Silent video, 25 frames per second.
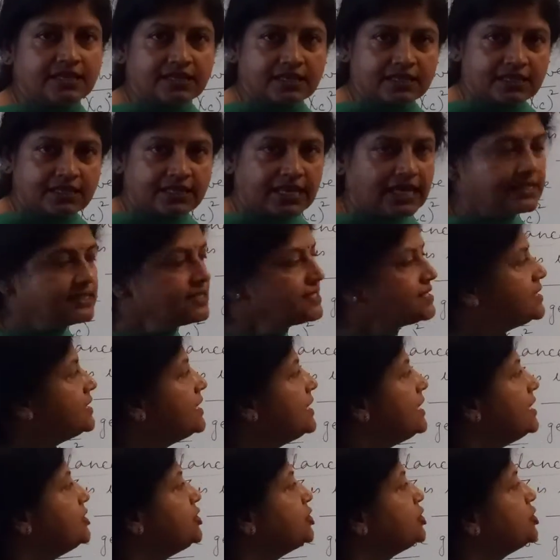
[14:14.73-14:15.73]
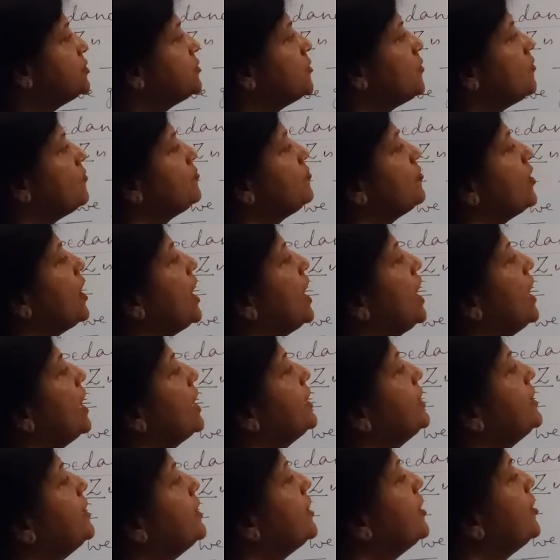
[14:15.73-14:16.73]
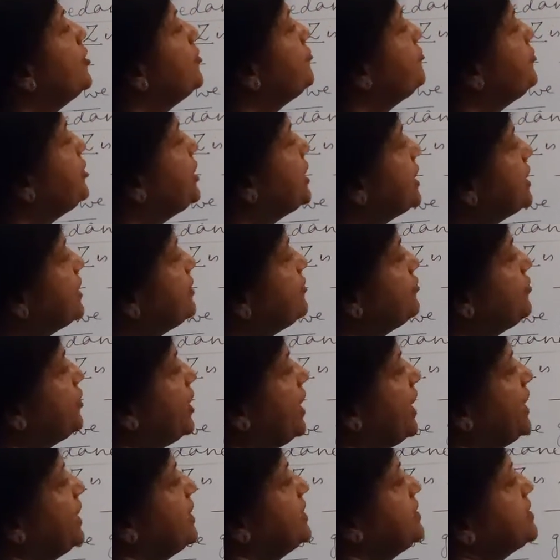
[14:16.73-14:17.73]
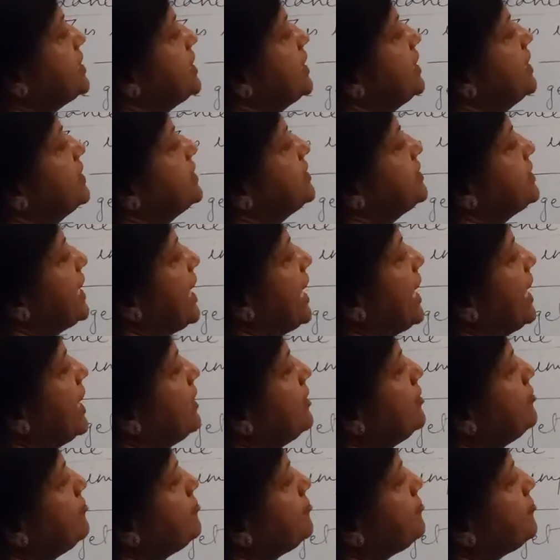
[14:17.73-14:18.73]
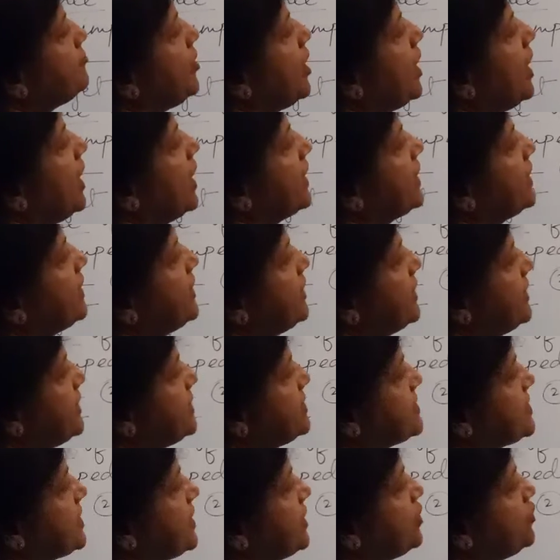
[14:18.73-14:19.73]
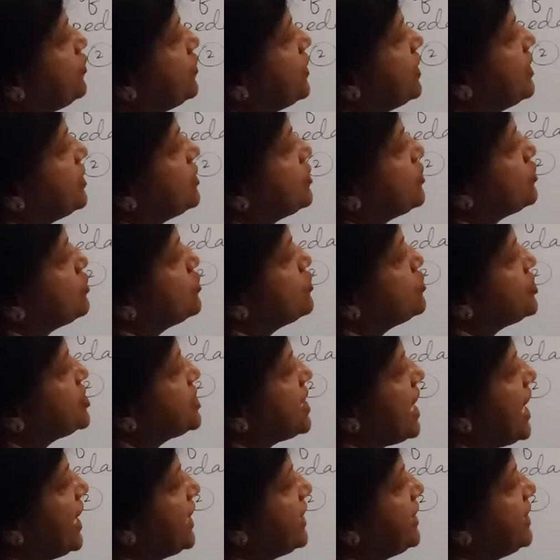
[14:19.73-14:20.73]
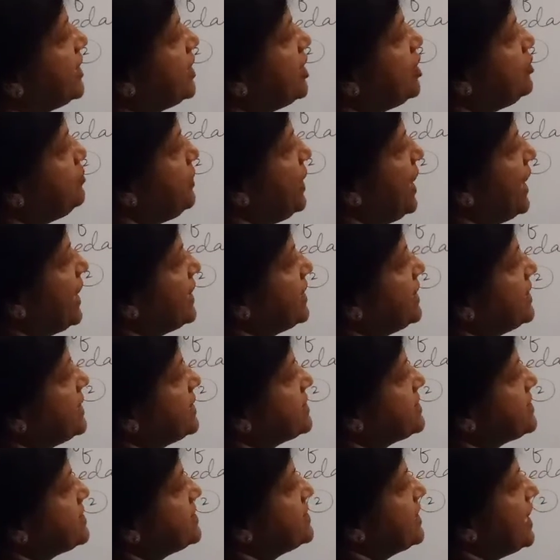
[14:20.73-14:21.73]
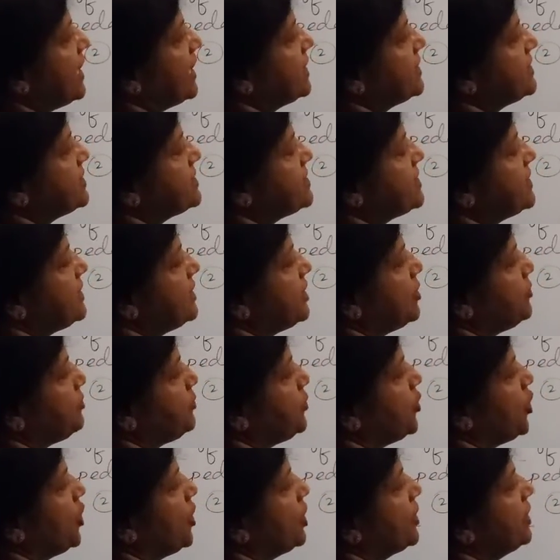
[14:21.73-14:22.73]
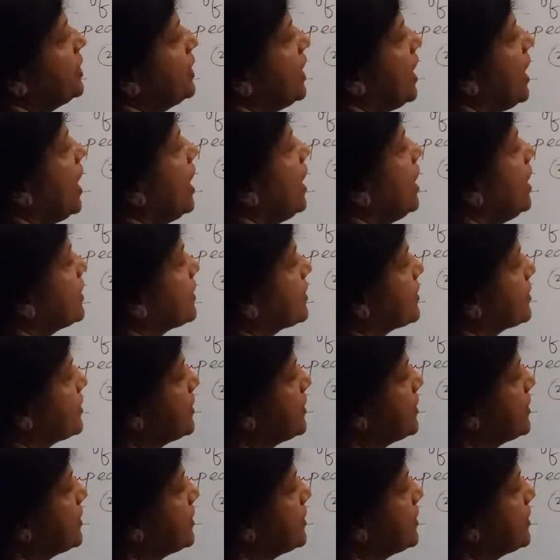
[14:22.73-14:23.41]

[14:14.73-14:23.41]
cancellation of I, we can write tan phi is equal to xi L minus xi C upon R.